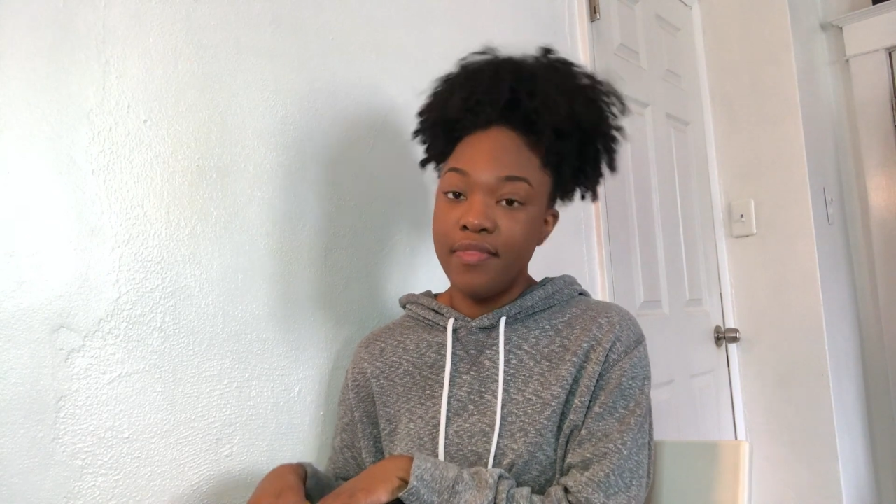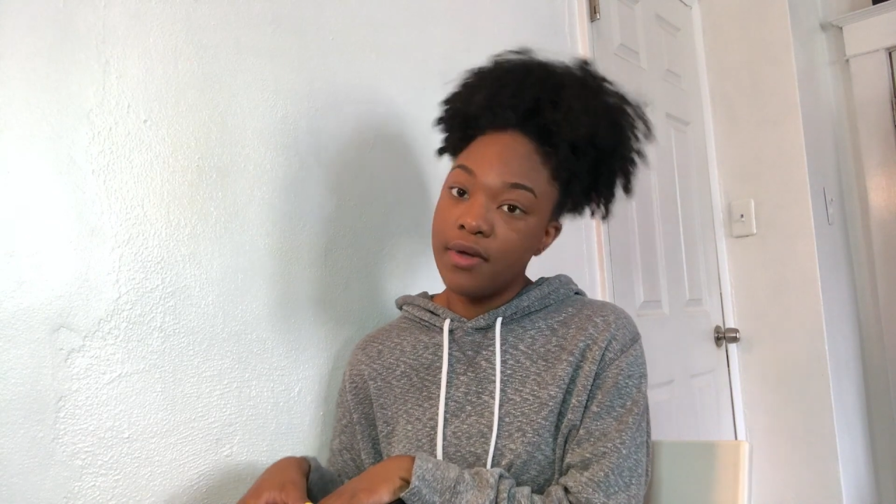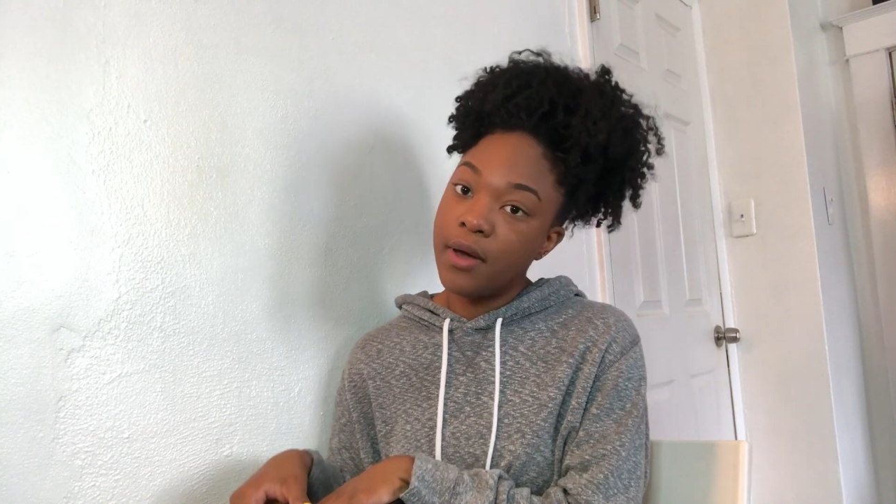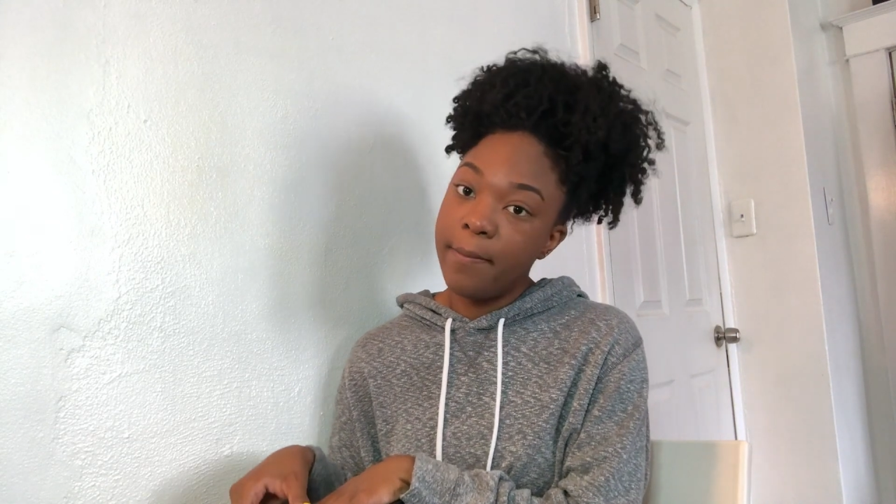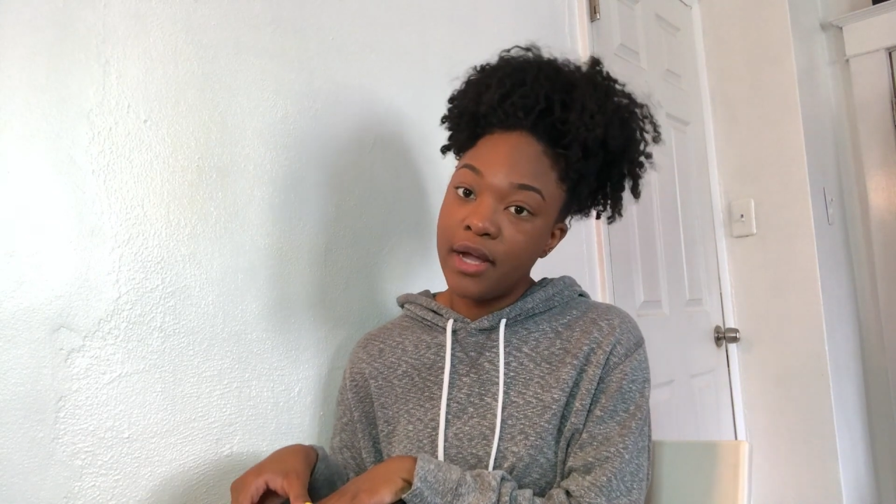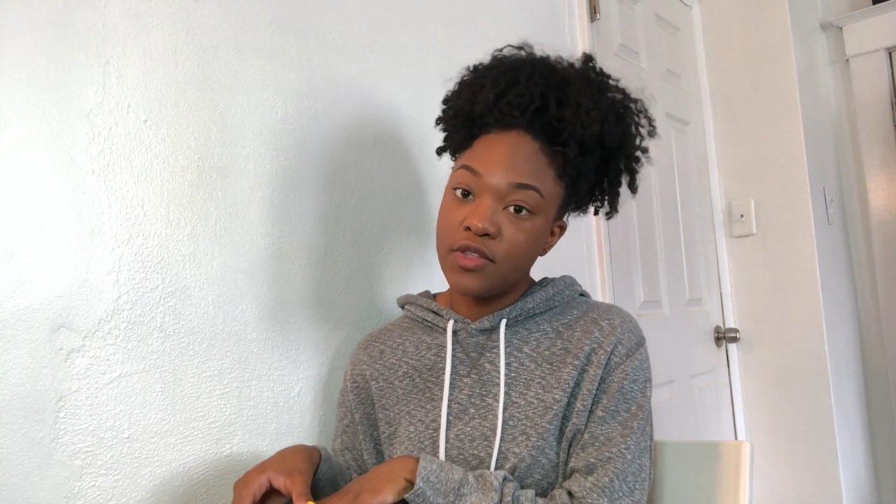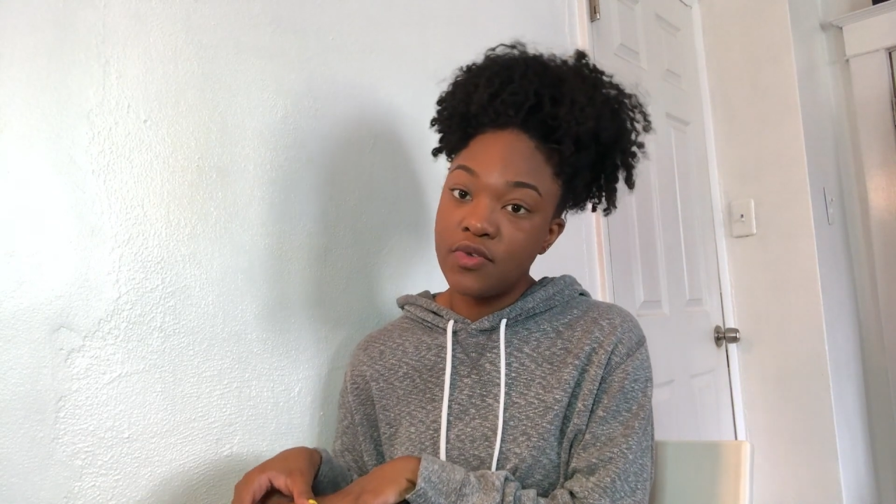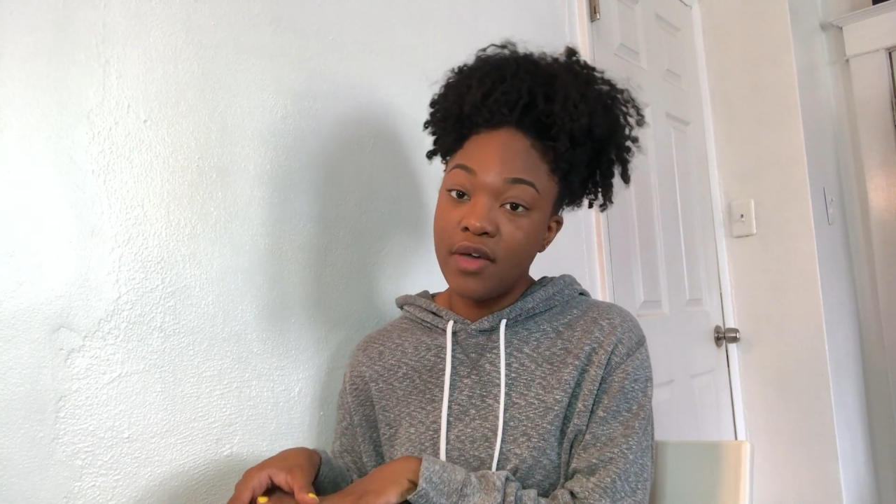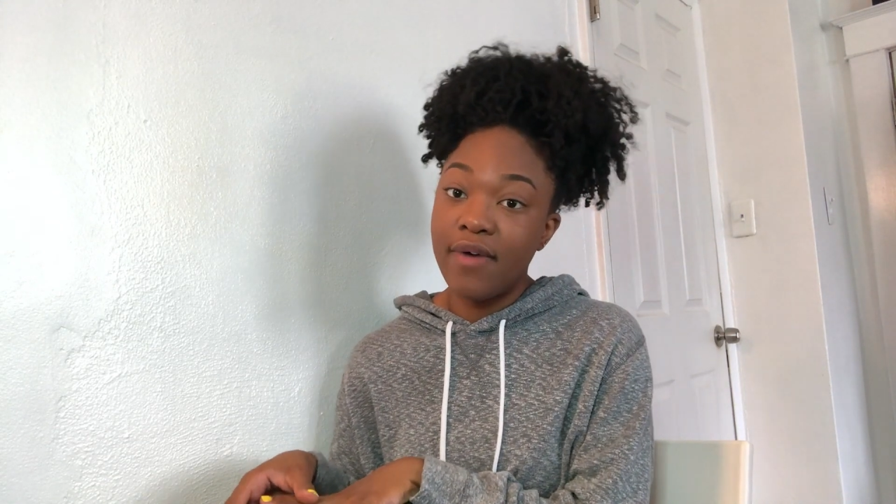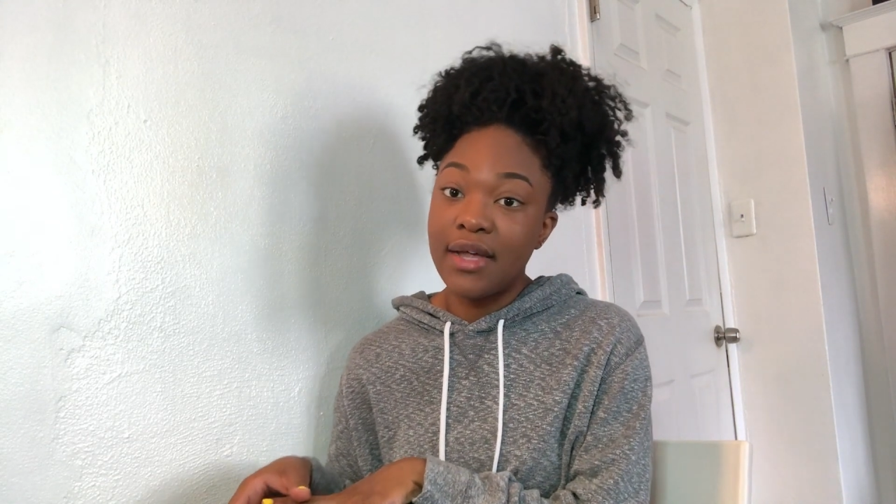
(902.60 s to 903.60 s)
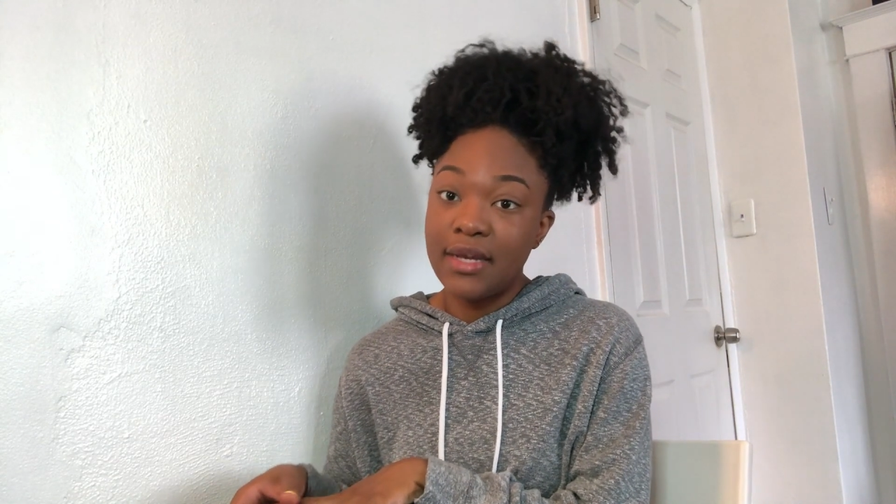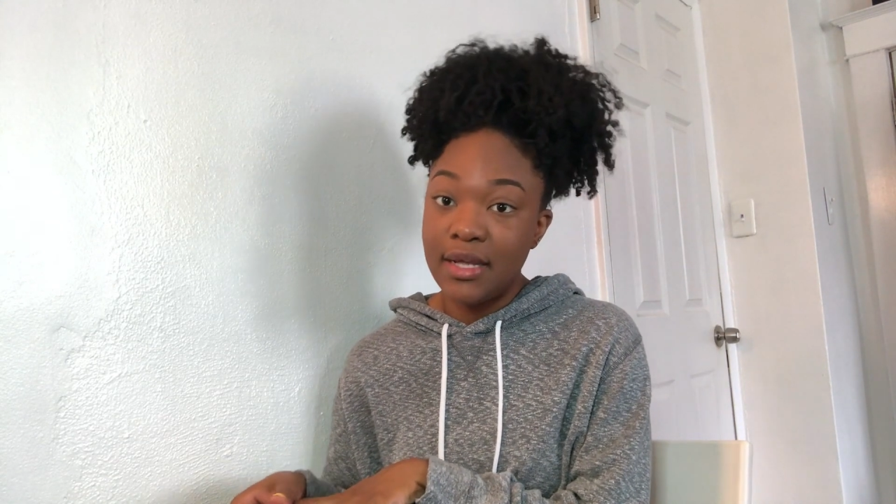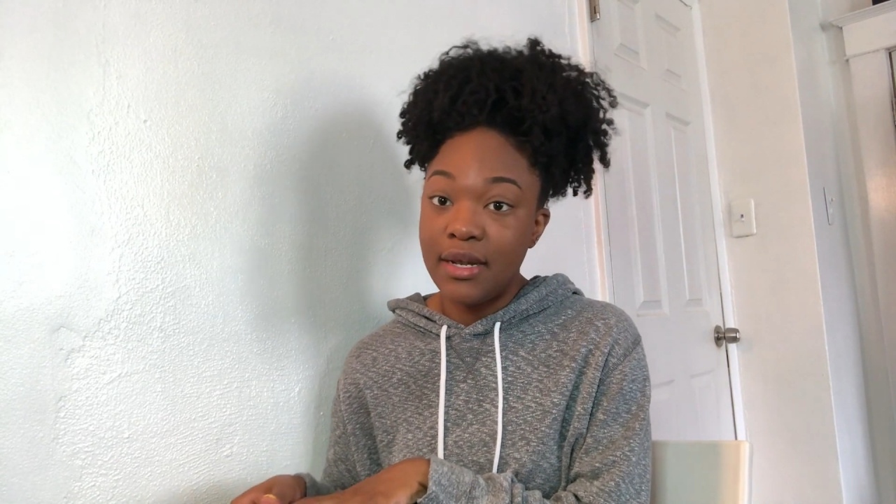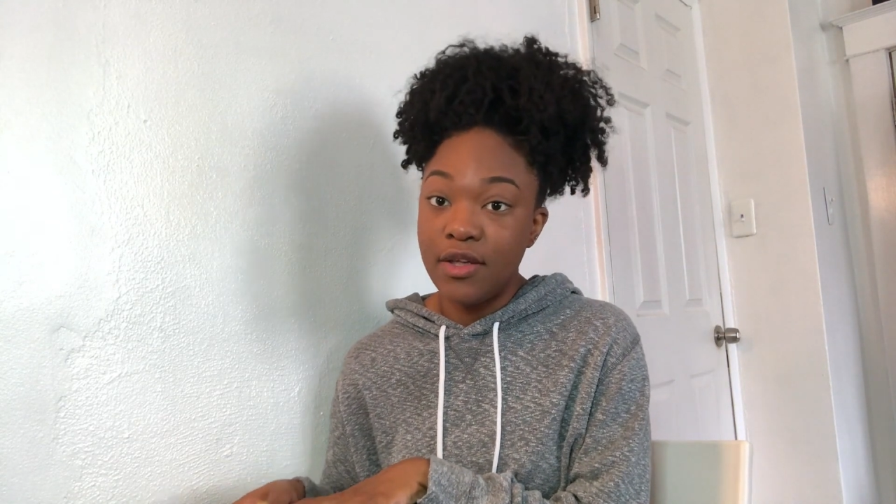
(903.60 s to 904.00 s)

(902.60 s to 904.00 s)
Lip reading: compared to if I didn't